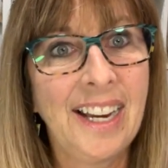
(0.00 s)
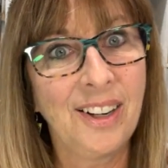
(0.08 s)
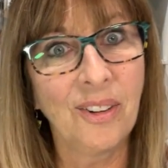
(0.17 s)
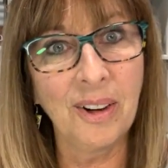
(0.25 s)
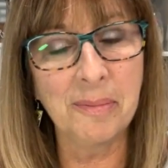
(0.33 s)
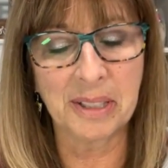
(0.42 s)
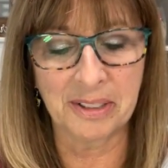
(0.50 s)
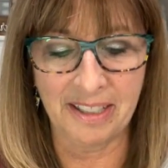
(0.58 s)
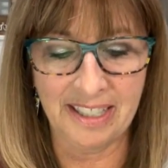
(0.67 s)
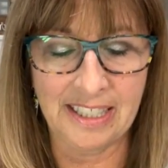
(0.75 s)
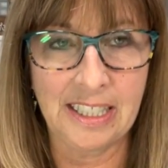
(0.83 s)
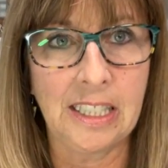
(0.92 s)
I know I'm a
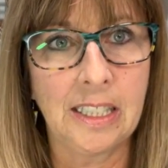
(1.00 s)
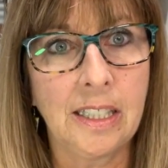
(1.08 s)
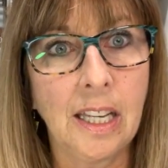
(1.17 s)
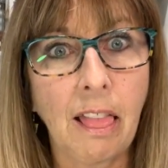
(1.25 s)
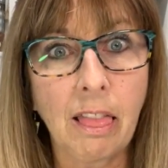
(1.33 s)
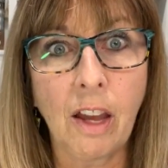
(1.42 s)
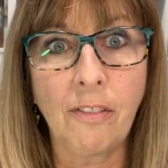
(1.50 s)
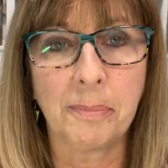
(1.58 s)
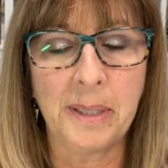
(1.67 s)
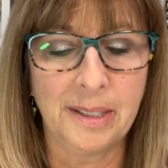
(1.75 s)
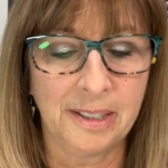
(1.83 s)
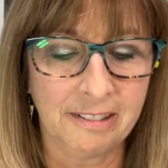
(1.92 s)
granny, Haley. I
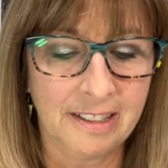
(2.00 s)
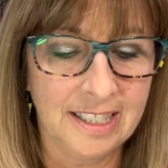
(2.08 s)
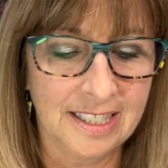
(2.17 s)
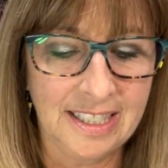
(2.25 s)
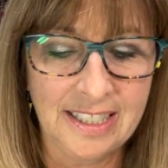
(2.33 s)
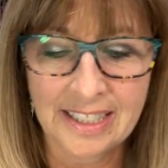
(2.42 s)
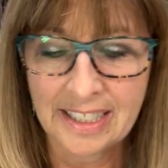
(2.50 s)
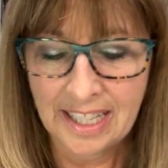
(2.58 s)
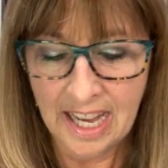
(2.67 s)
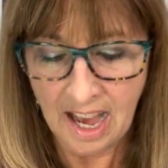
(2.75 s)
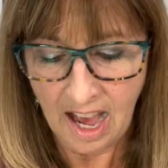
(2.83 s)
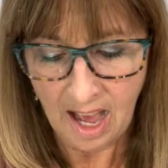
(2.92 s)
love being a granny.
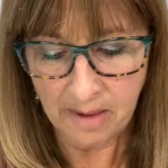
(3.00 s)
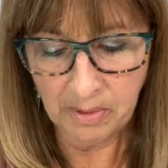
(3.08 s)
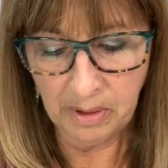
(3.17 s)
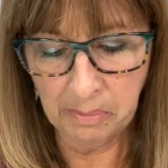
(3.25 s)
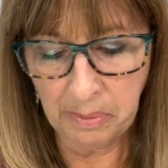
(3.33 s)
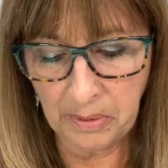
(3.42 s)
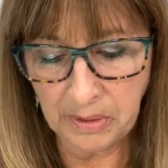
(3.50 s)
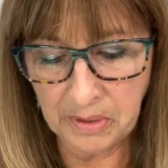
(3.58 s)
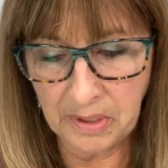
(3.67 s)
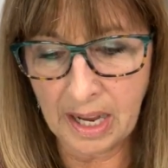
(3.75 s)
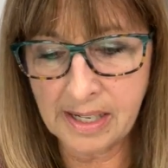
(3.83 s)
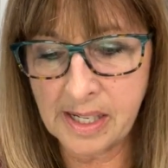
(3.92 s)
I'm going to pull
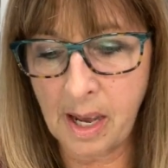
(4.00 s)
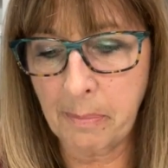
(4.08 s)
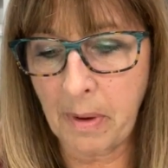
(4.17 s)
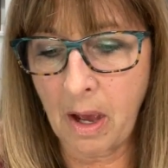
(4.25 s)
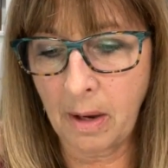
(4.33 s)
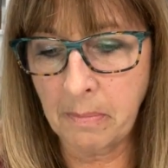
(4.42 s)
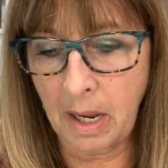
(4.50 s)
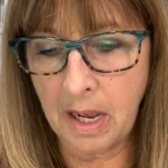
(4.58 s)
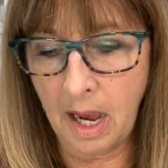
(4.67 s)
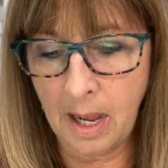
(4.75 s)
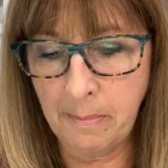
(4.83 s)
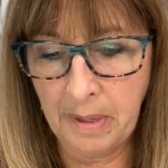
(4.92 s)
you guys up on my
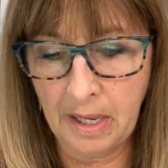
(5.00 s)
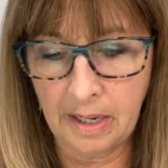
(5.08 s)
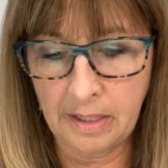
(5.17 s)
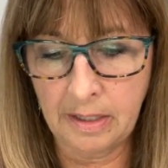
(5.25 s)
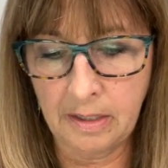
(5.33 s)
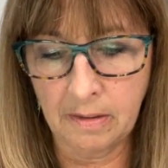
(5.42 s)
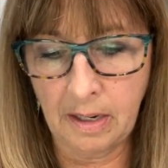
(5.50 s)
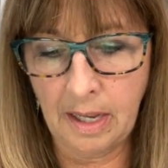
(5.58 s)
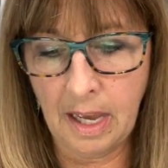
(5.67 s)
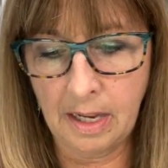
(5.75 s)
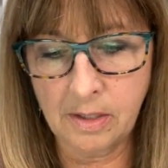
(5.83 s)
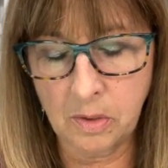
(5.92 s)
iPad here. I
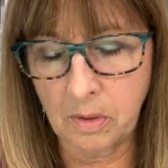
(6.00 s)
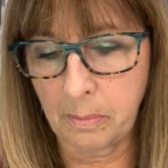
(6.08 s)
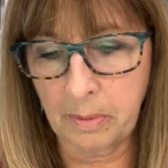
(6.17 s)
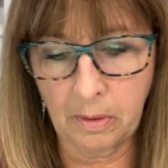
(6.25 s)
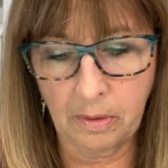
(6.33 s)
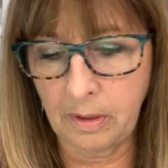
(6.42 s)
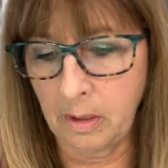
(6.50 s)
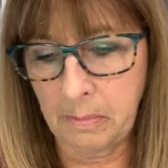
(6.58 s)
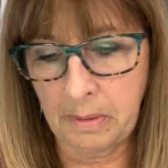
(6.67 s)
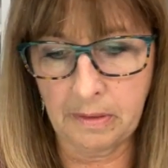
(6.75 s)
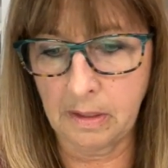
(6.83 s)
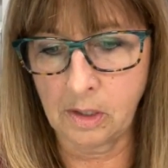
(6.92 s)
had you up earlier,
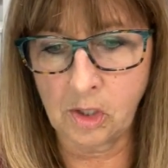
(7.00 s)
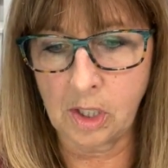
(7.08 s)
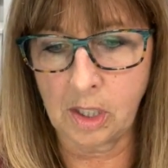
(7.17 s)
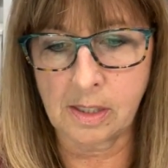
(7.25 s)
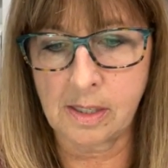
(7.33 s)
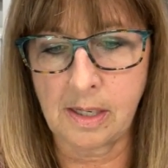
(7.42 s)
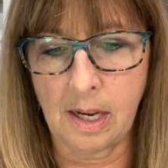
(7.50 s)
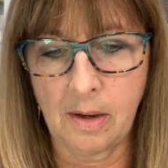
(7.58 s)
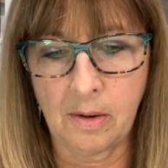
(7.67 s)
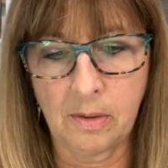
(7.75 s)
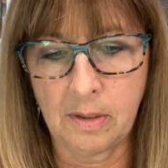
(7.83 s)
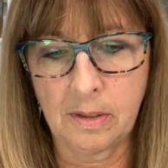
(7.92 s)
but then it shuts
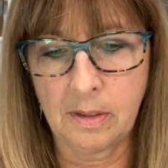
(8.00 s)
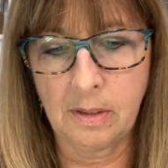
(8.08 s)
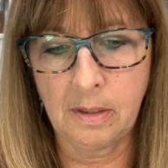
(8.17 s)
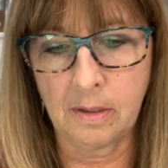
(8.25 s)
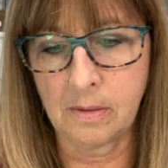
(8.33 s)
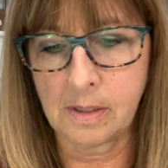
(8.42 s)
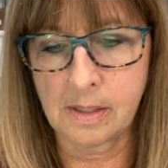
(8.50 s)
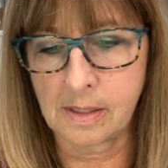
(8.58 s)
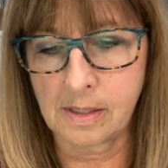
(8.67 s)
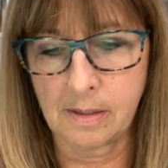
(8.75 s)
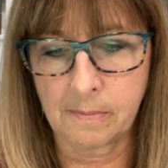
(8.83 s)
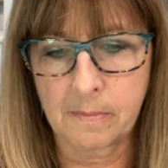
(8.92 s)
down and, you know, it
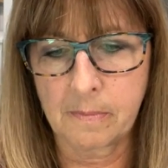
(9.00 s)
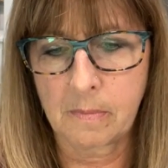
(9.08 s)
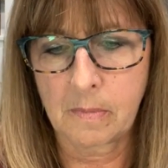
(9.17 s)
doesn't